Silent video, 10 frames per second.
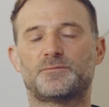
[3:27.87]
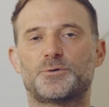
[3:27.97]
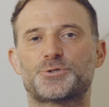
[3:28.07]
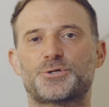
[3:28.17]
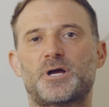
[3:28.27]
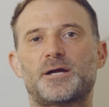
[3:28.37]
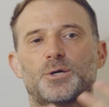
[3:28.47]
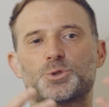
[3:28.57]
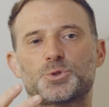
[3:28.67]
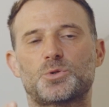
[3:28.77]
Vokshar and I
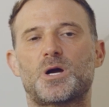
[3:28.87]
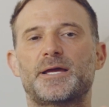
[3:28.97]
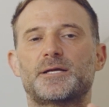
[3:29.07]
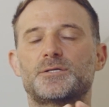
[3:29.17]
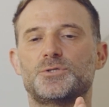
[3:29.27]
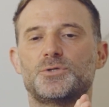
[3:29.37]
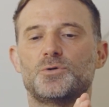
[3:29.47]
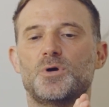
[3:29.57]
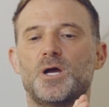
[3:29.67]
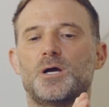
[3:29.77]
are trying
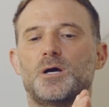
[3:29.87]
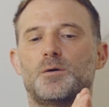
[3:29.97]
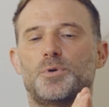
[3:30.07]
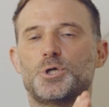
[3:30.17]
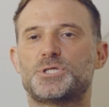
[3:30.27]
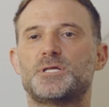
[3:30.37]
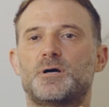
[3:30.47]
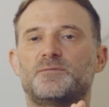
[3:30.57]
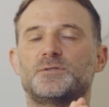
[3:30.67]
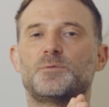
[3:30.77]
to push the
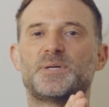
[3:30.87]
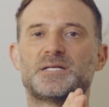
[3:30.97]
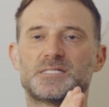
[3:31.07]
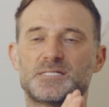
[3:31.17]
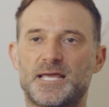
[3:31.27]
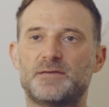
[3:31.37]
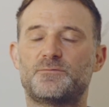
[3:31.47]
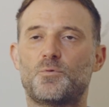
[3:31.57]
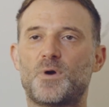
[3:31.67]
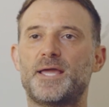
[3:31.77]
envelope in a
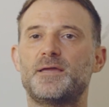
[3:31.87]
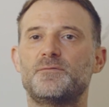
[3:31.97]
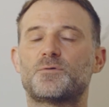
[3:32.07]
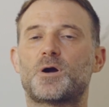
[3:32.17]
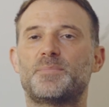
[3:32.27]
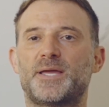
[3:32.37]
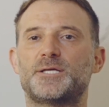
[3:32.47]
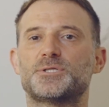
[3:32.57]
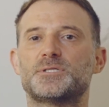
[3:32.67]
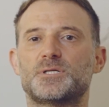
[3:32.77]
safe way for our
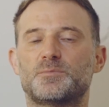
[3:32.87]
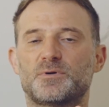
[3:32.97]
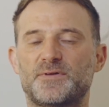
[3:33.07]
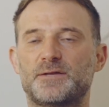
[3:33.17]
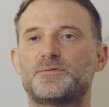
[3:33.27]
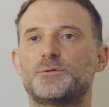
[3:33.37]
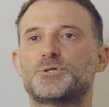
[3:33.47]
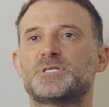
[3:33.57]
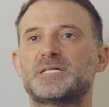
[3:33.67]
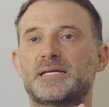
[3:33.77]
patients to prevent
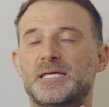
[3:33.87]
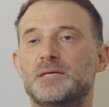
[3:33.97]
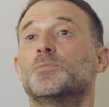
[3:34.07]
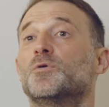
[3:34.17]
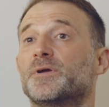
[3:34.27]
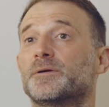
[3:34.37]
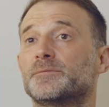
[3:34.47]
fusions and keep moving.